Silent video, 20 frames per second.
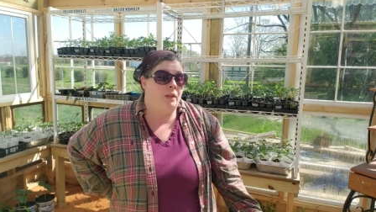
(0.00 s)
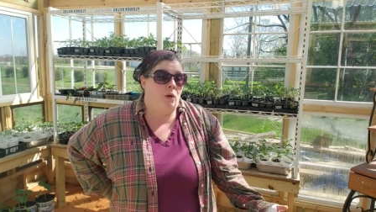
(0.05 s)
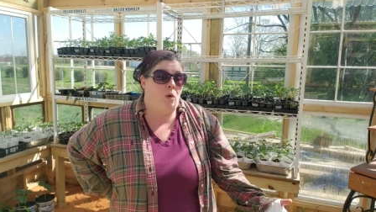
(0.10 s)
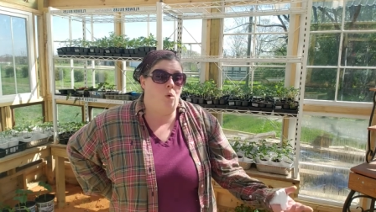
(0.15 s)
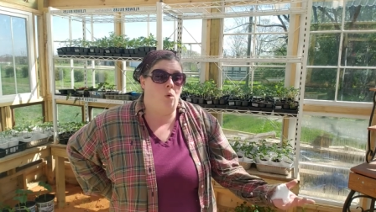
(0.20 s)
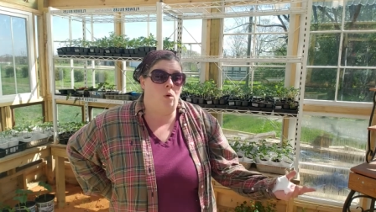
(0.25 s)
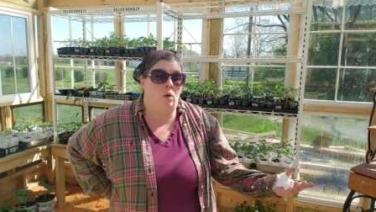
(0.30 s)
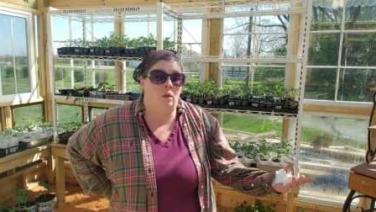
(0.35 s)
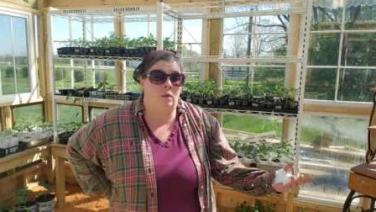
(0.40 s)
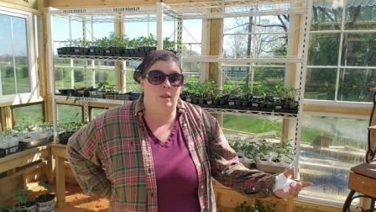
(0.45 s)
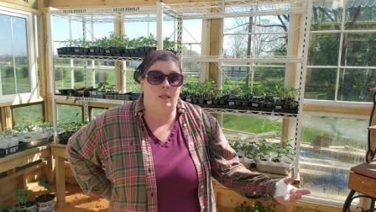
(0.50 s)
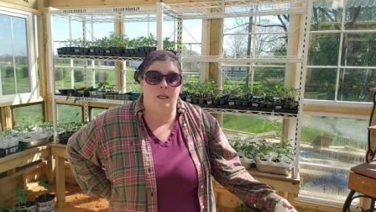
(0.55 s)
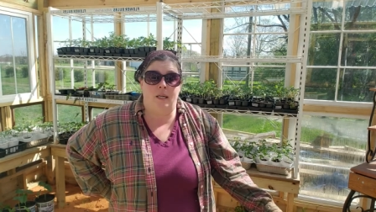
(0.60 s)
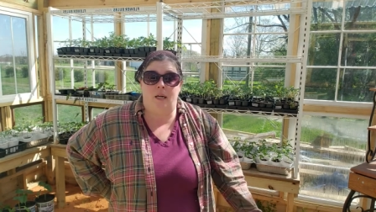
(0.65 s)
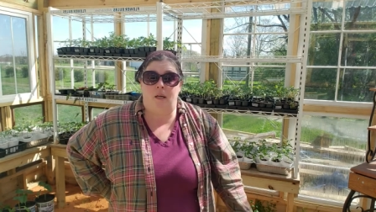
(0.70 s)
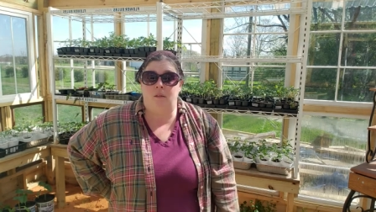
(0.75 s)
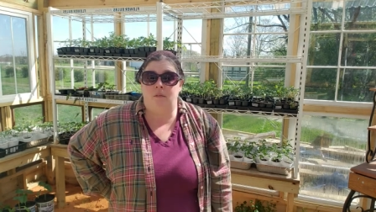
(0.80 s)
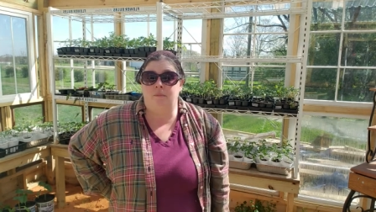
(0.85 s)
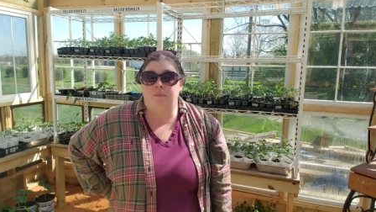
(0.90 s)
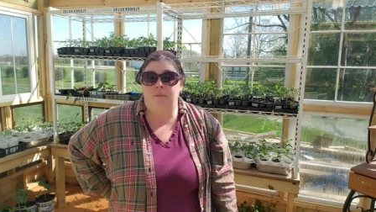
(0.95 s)
or, you
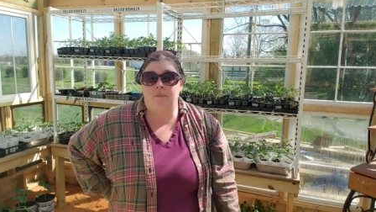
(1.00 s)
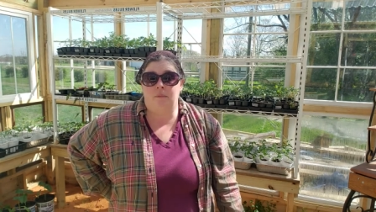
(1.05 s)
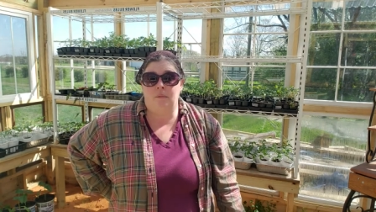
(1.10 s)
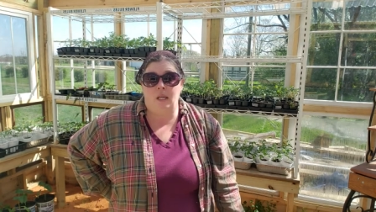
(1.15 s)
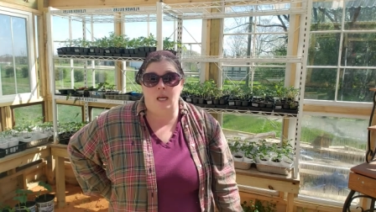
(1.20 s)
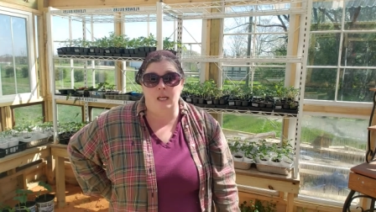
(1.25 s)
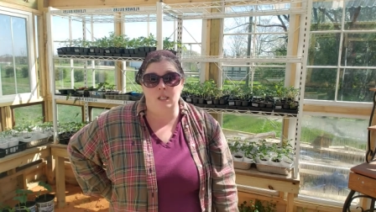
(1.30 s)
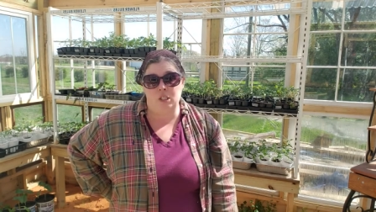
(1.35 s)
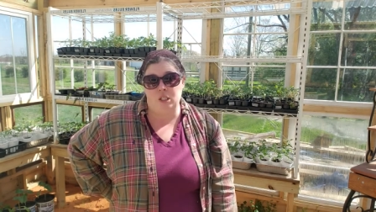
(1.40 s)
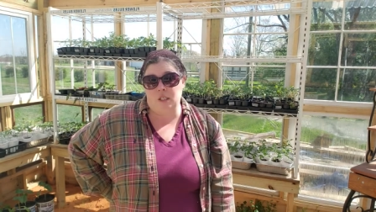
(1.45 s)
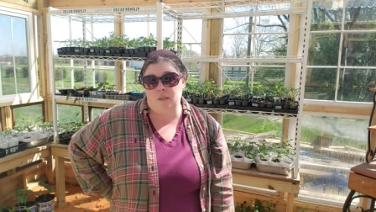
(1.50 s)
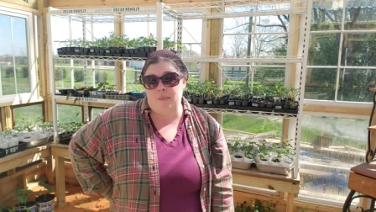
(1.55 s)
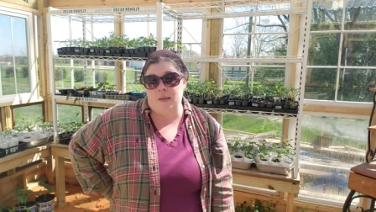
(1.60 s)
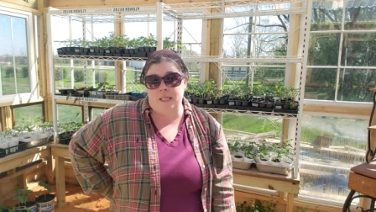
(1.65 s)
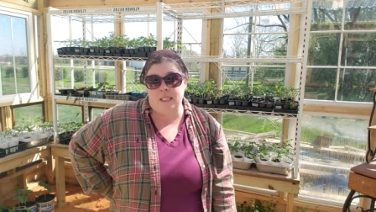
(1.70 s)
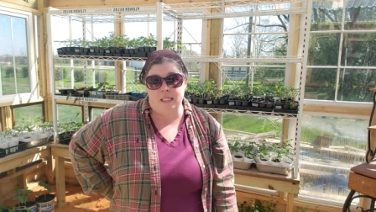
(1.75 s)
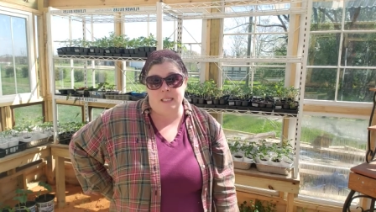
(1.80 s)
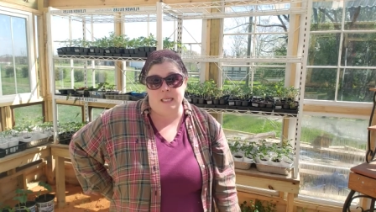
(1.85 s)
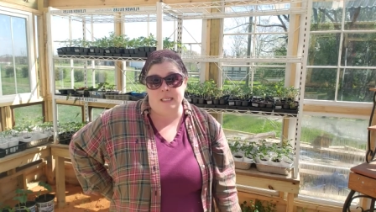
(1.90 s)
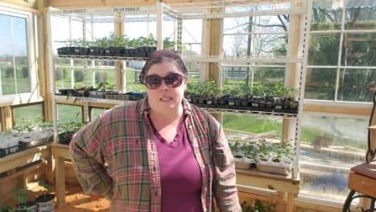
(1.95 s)
know, it just
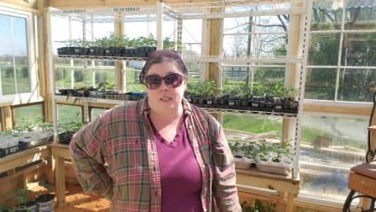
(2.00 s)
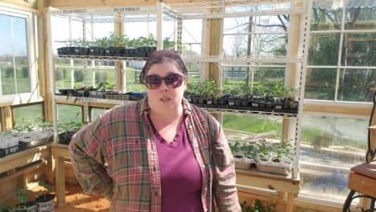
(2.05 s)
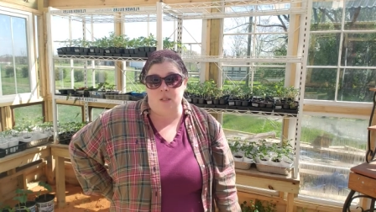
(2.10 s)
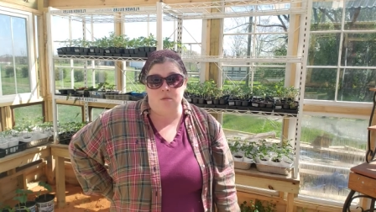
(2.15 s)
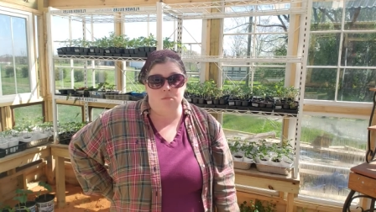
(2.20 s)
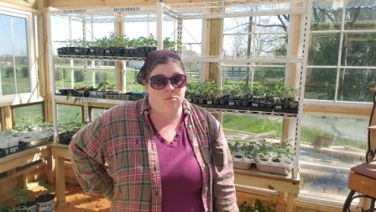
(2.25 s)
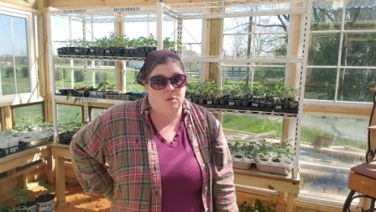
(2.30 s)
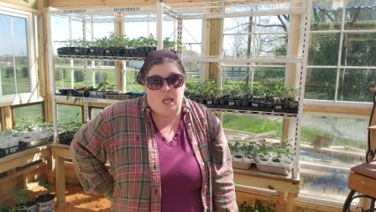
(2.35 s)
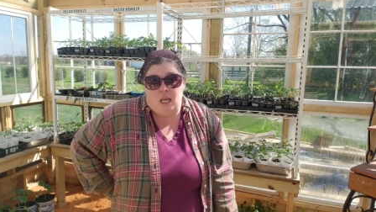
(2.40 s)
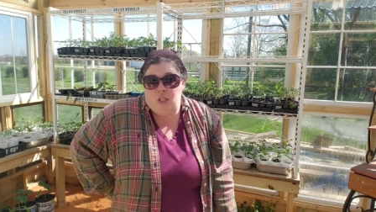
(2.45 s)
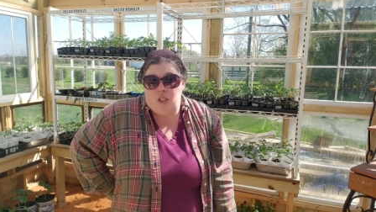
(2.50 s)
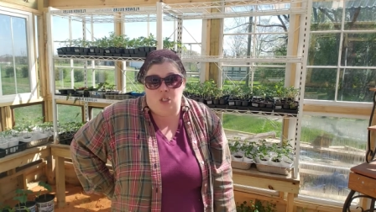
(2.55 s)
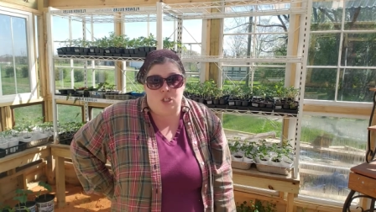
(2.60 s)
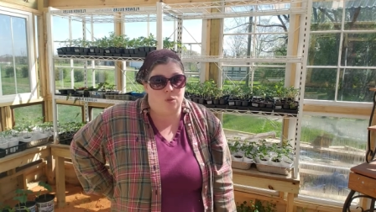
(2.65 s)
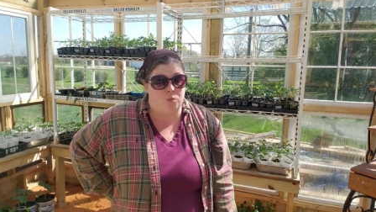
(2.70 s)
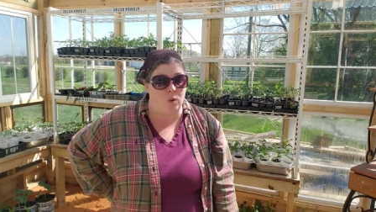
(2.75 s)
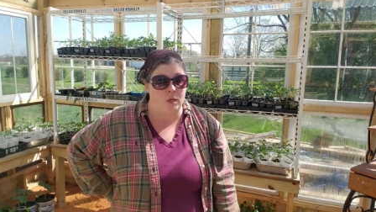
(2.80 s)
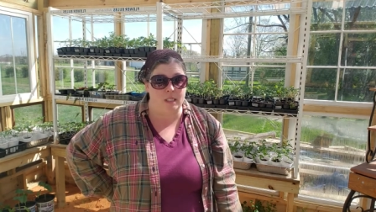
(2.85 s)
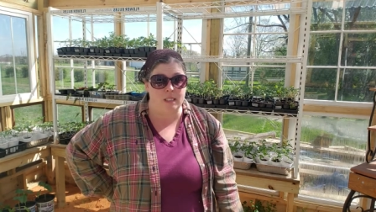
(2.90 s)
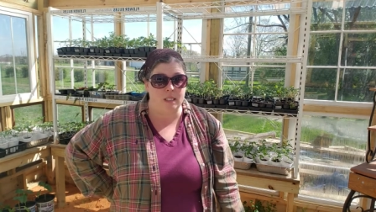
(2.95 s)
makes it easier. It's
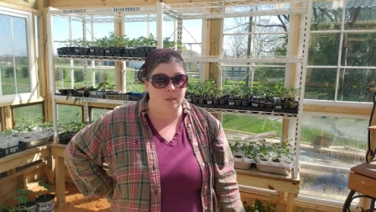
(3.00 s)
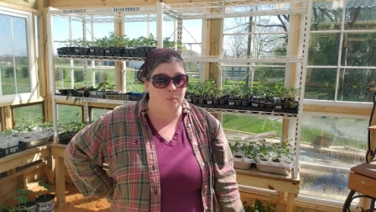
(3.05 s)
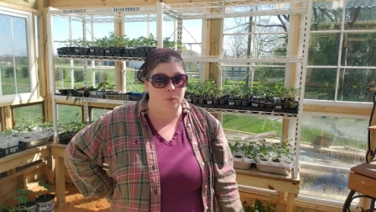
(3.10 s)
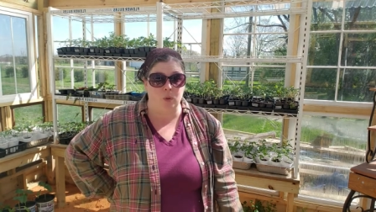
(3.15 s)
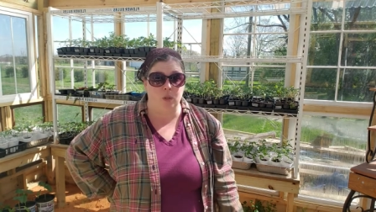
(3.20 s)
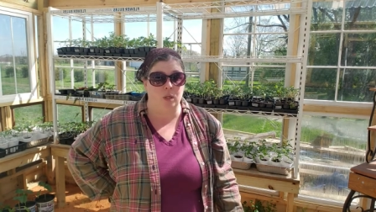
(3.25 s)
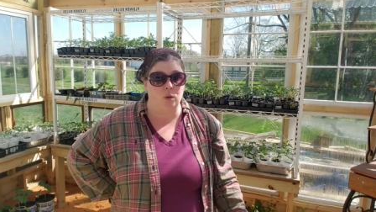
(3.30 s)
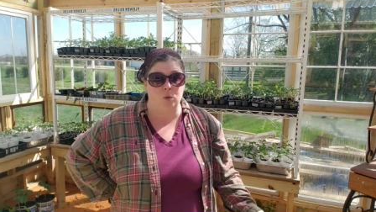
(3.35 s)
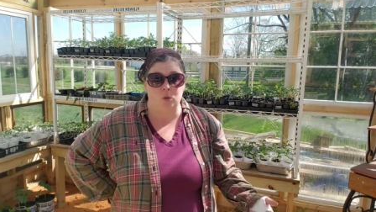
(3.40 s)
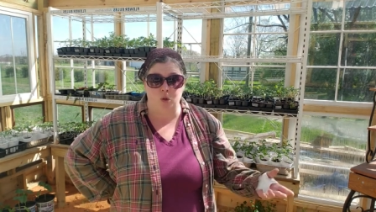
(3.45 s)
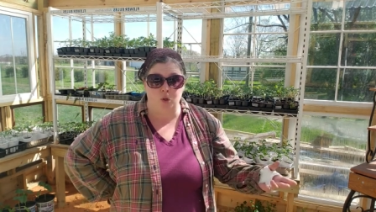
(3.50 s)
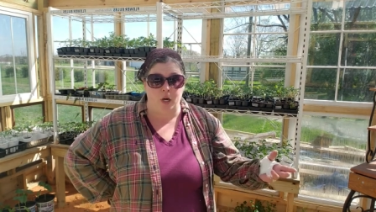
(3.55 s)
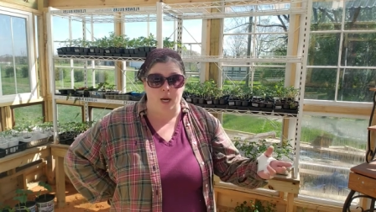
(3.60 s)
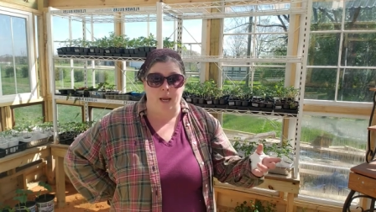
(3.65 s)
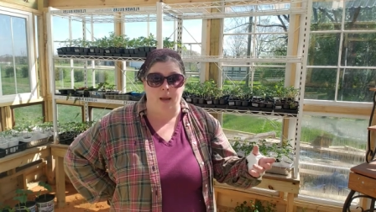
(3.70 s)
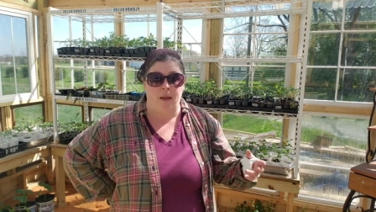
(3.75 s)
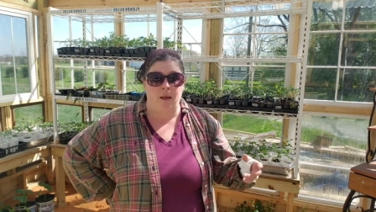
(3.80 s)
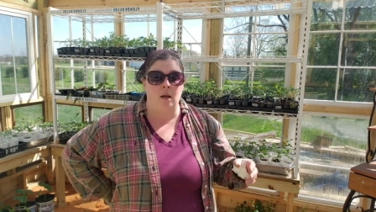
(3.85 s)
just one simple little trick.